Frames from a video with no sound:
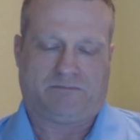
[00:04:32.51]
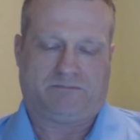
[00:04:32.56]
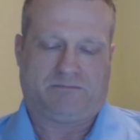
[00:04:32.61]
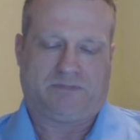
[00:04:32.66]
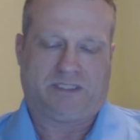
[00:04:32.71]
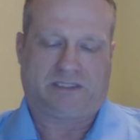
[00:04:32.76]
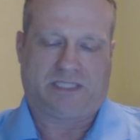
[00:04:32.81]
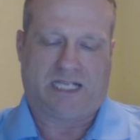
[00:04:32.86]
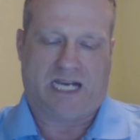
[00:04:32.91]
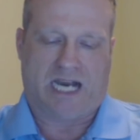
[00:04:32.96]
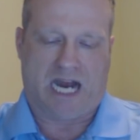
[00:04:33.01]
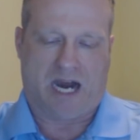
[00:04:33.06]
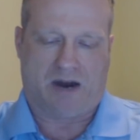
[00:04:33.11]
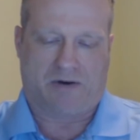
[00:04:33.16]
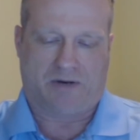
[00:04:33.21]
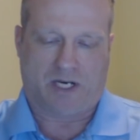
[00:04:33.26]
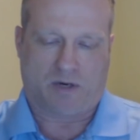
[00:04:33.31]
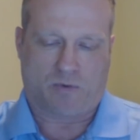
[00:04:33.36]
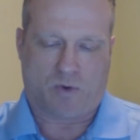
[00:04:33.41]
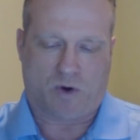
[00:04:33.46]
this
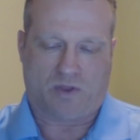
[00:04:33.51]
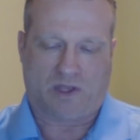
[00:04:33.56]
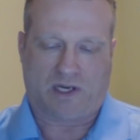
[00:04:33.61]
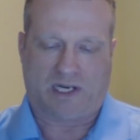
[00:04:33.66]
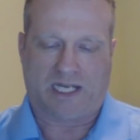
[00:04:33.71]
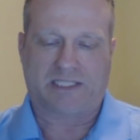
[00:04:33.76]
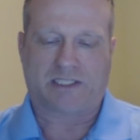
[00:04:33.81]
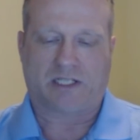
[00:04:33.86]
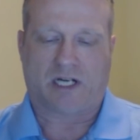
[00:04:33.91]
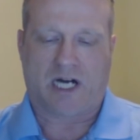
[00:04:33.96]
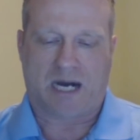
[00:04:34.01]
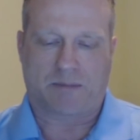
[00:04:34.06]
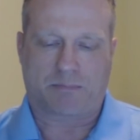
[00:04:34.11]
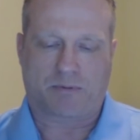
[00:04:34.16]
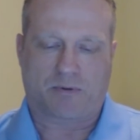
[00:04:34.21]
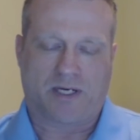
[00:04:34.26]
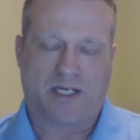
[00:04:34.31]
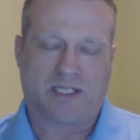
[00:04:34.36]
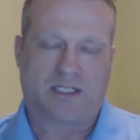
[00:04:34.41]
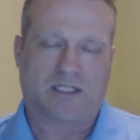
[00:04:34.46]
area where they like to
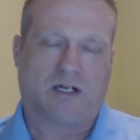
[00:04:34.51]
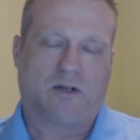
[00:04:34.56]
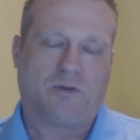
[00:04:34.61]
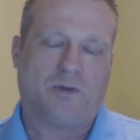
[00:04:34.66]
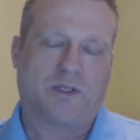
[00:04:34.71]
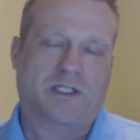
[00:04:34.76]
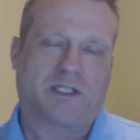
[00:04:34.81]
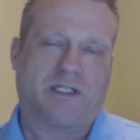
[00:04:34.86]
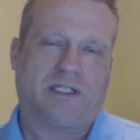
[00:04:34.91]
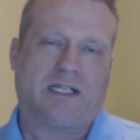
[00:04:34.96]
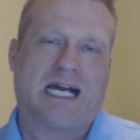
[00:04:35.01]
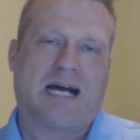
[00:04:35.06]
operate called the